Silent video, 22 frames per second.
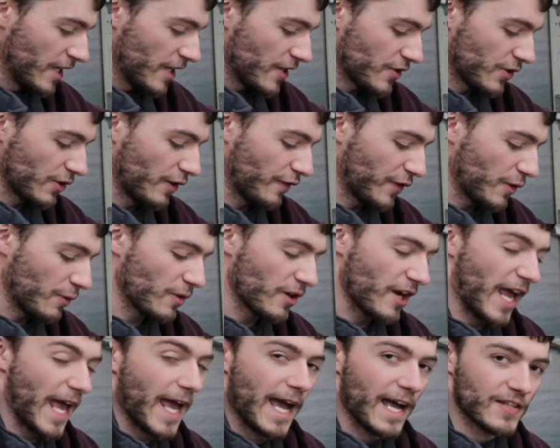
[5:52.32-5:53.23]
So if you want
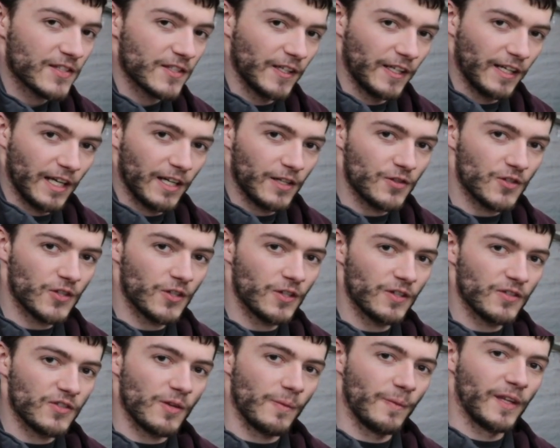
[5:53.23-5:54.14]
to acid etch
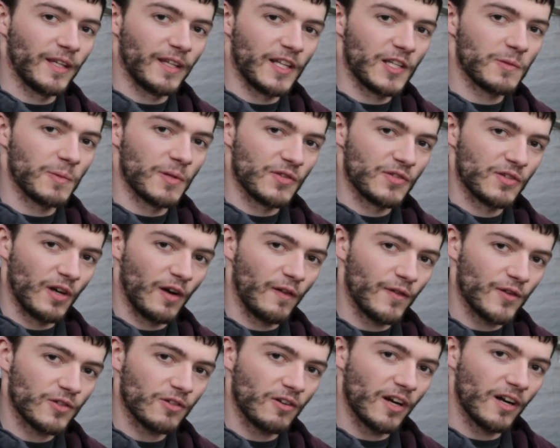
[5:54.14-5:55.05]
something that's been
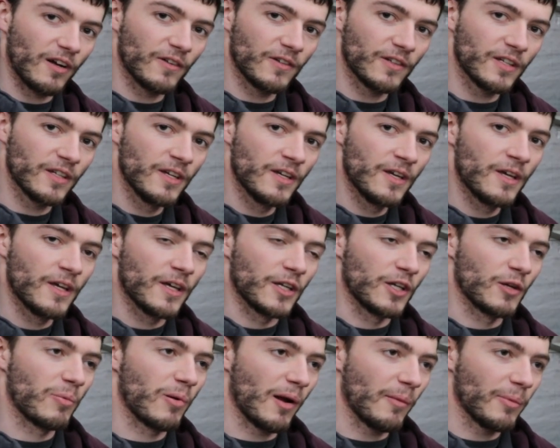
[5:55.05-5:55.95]
surface ground,
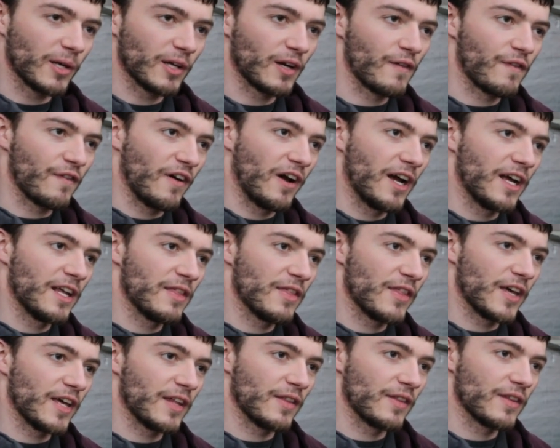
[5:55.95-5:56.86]
you're probably going to find
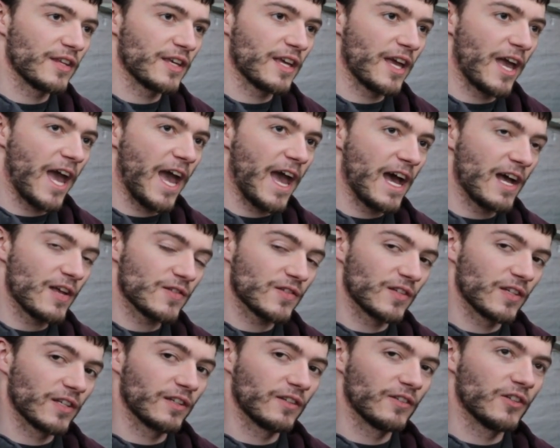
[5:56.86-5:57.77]
that the
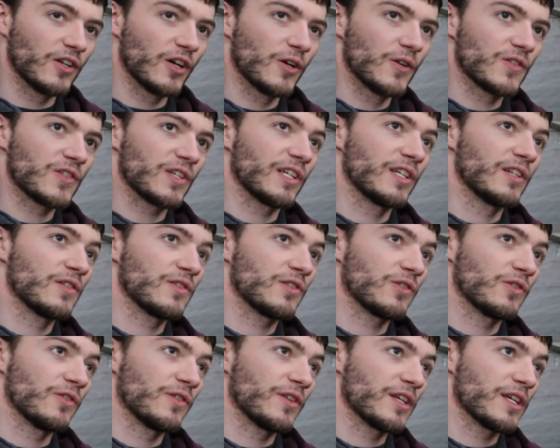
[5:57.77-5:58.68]
acid goes
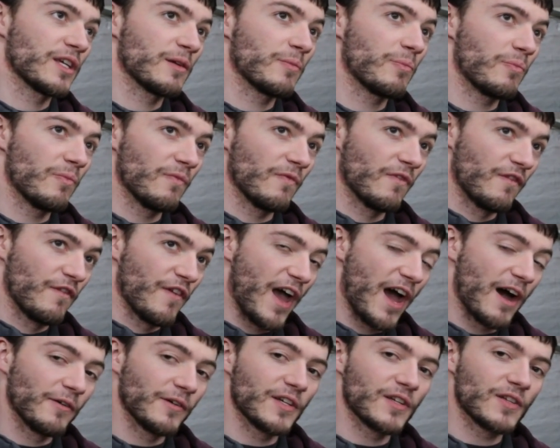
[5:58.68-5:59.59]
into the
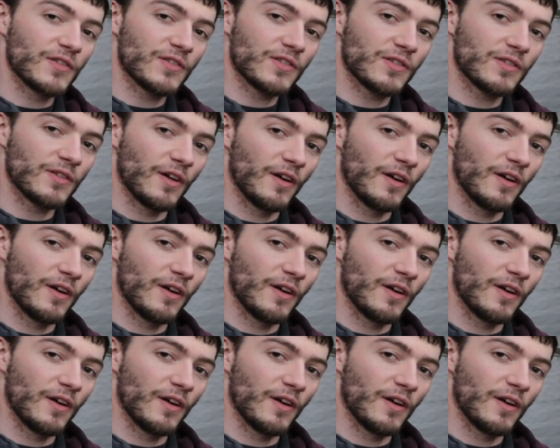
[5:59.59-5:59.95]
valleys